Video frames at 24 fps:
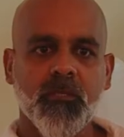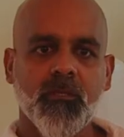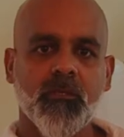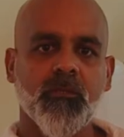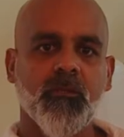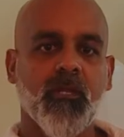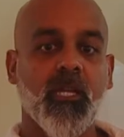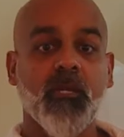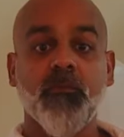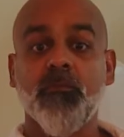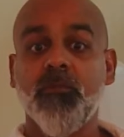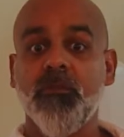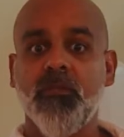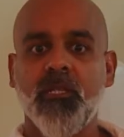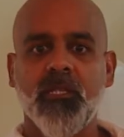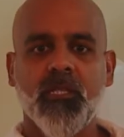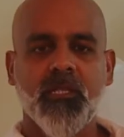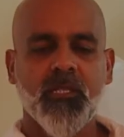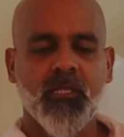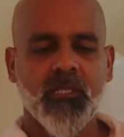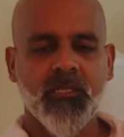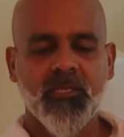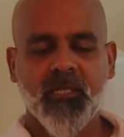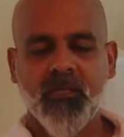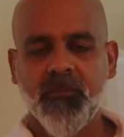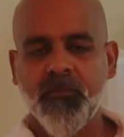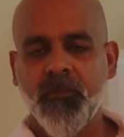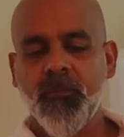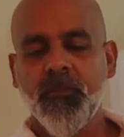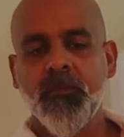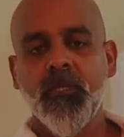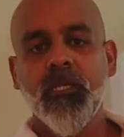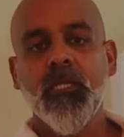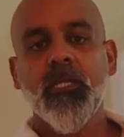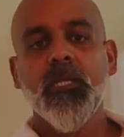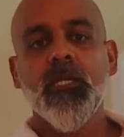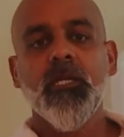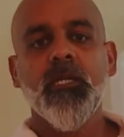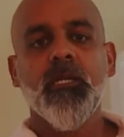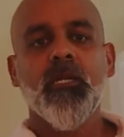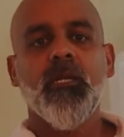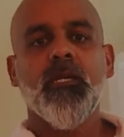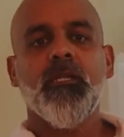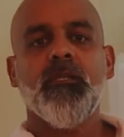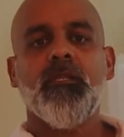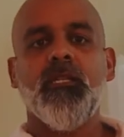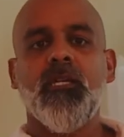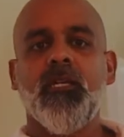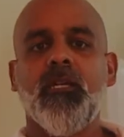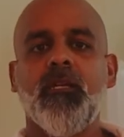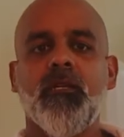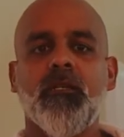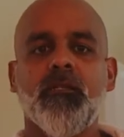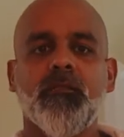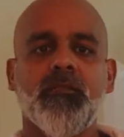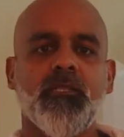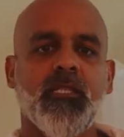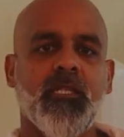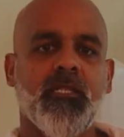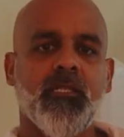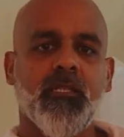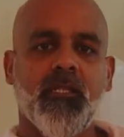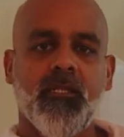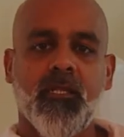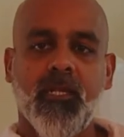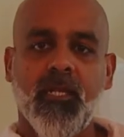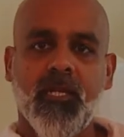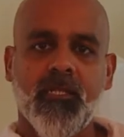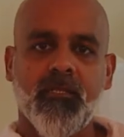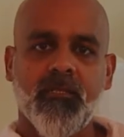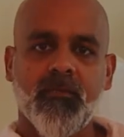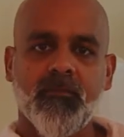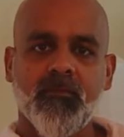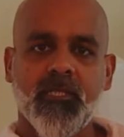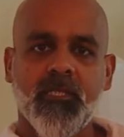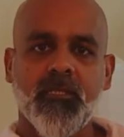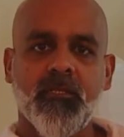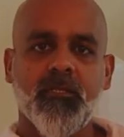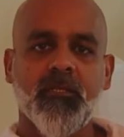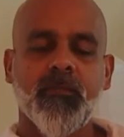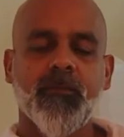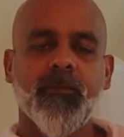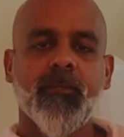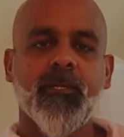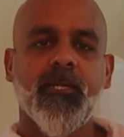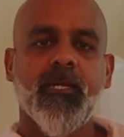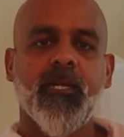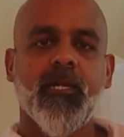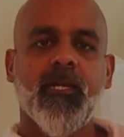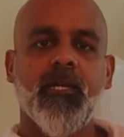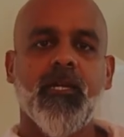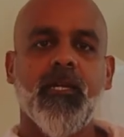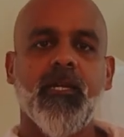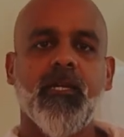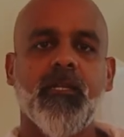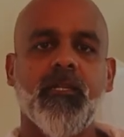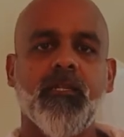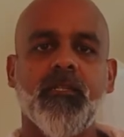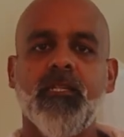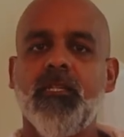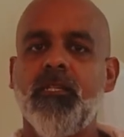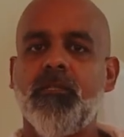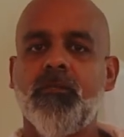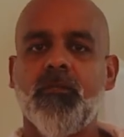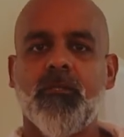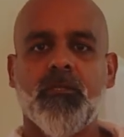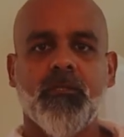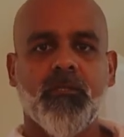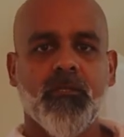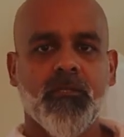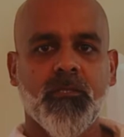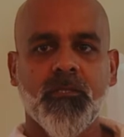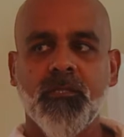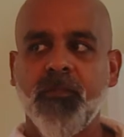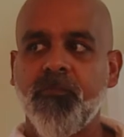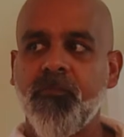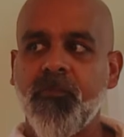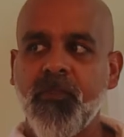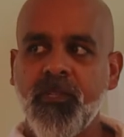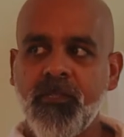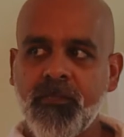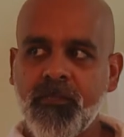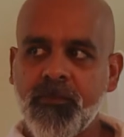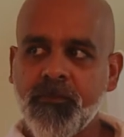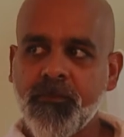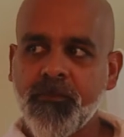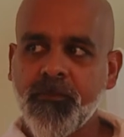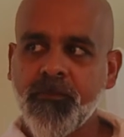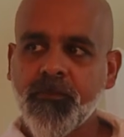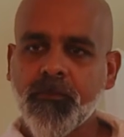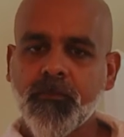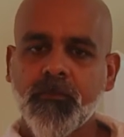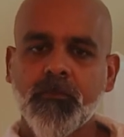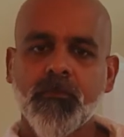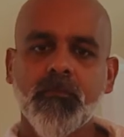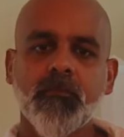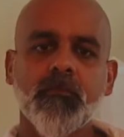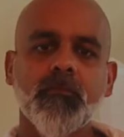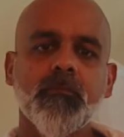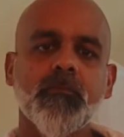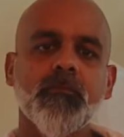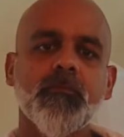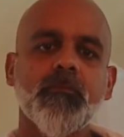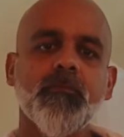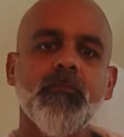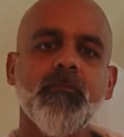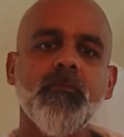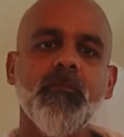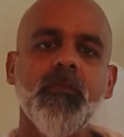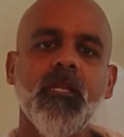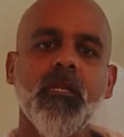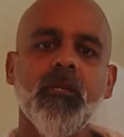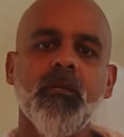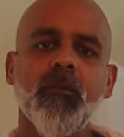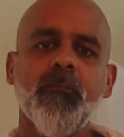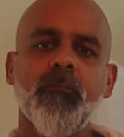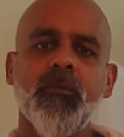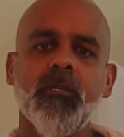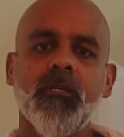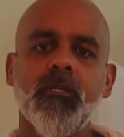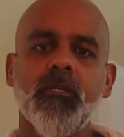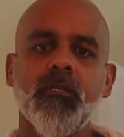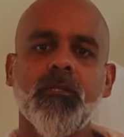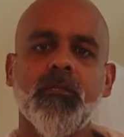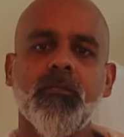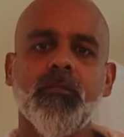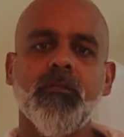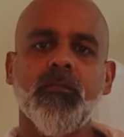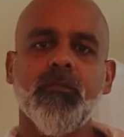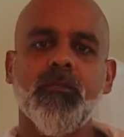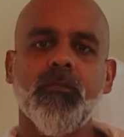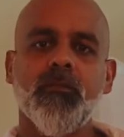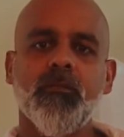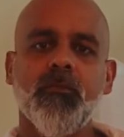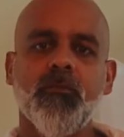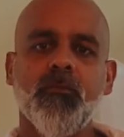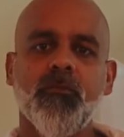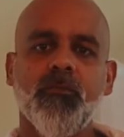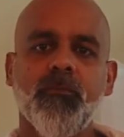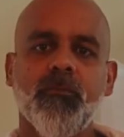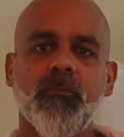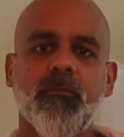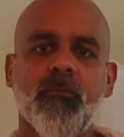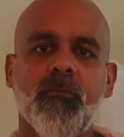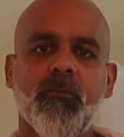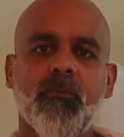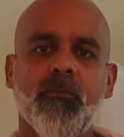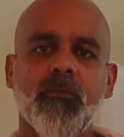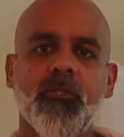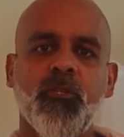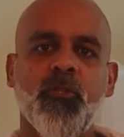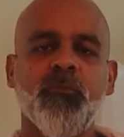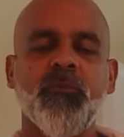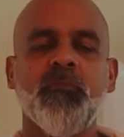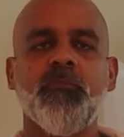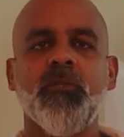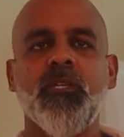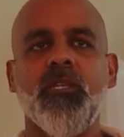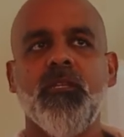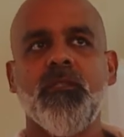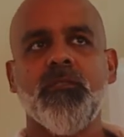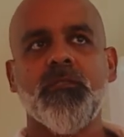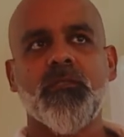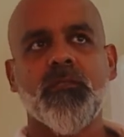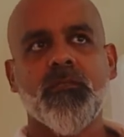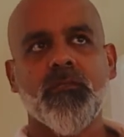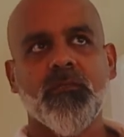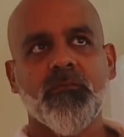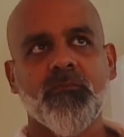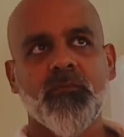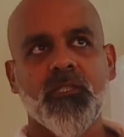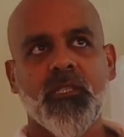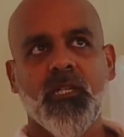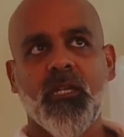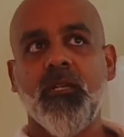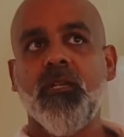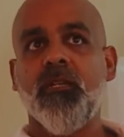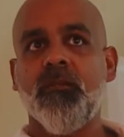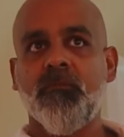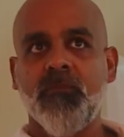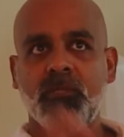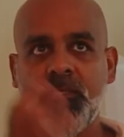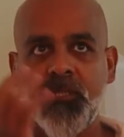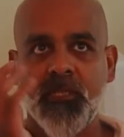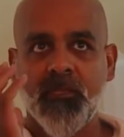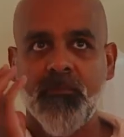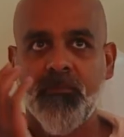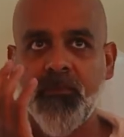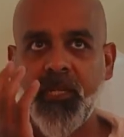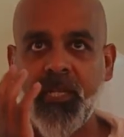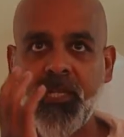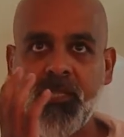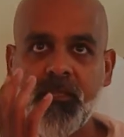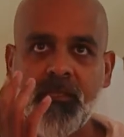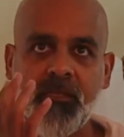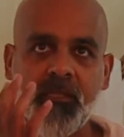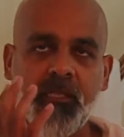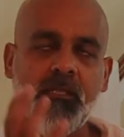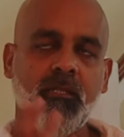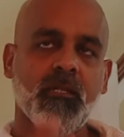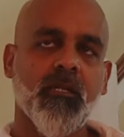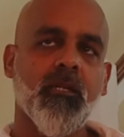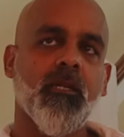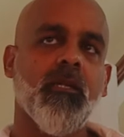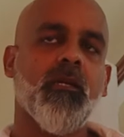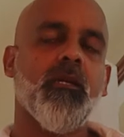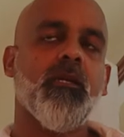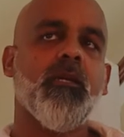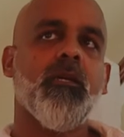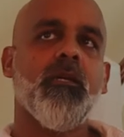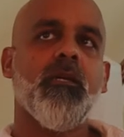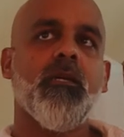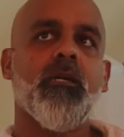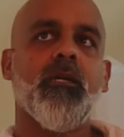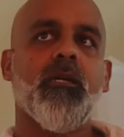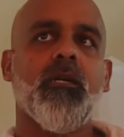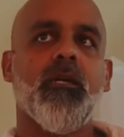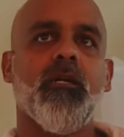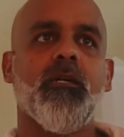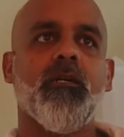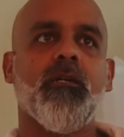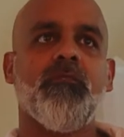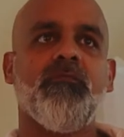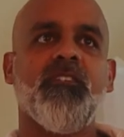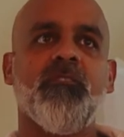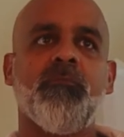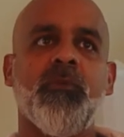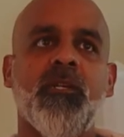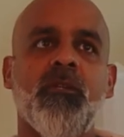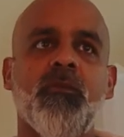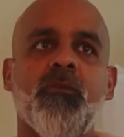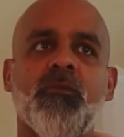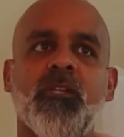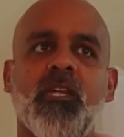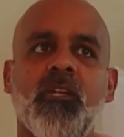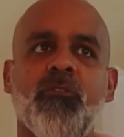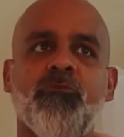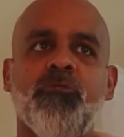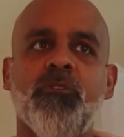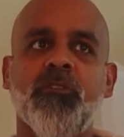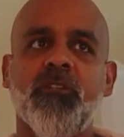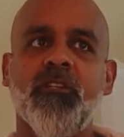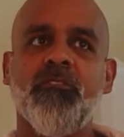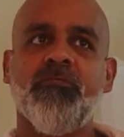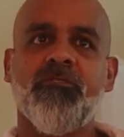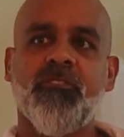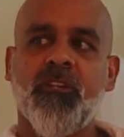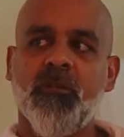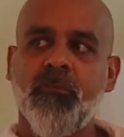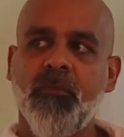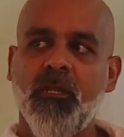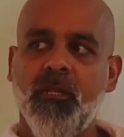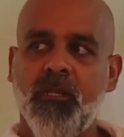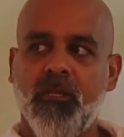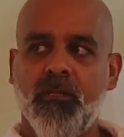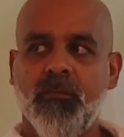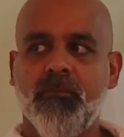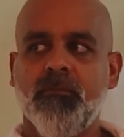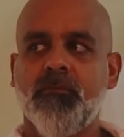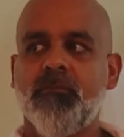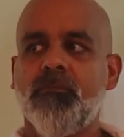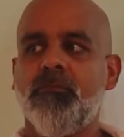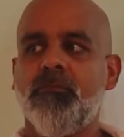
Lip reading: you know, like Buddha, for example. They attained enlightenment and they taught us some things. But human beings, with our limited mindset, we've been looking for a formula